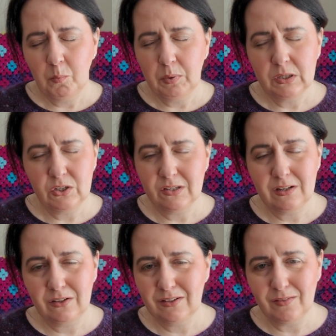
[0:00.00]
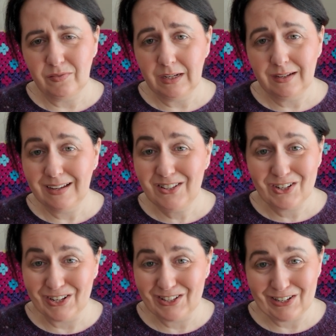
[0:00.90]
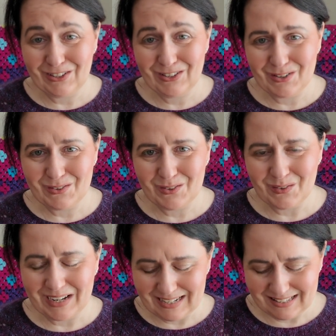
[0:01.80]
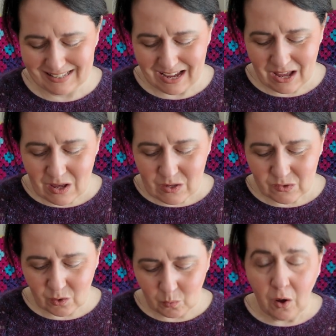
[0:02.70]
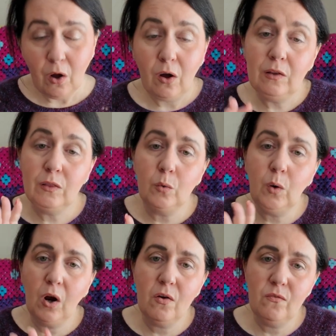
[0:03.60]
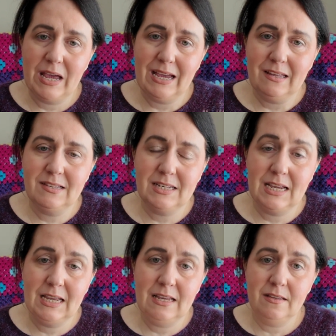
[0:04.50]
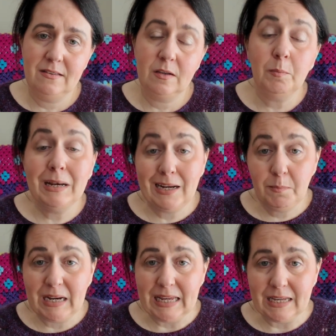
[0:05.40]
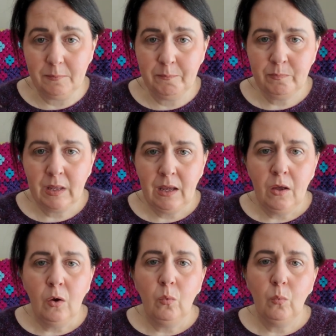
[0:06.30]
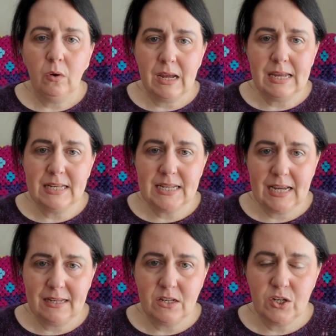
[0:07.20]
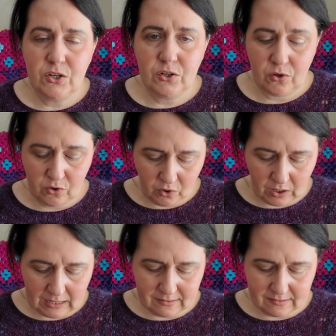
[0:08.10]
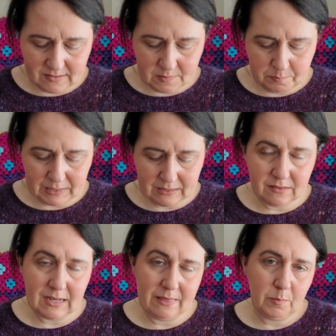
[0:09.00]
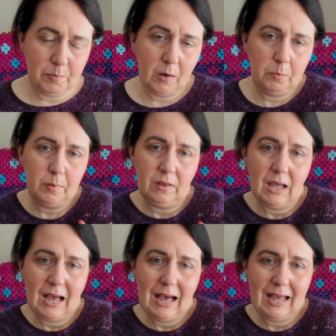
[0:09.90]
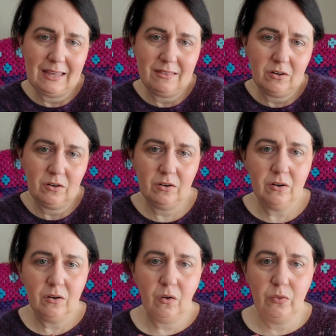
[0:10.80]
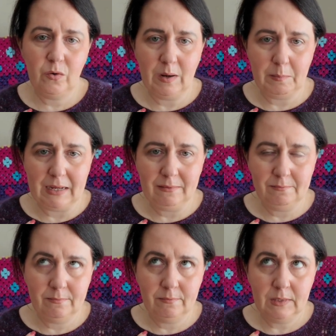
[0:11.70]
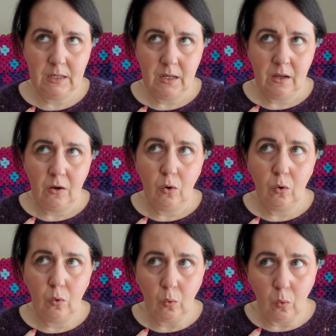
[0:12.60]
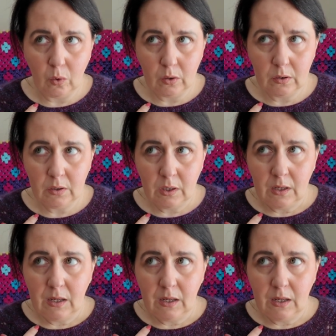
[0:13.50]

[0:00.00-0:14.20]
but it just looks lovely. It just looks so, so nice. So although her vest is completely plain, what I intend to do is to build in the purple either on the ribbing, or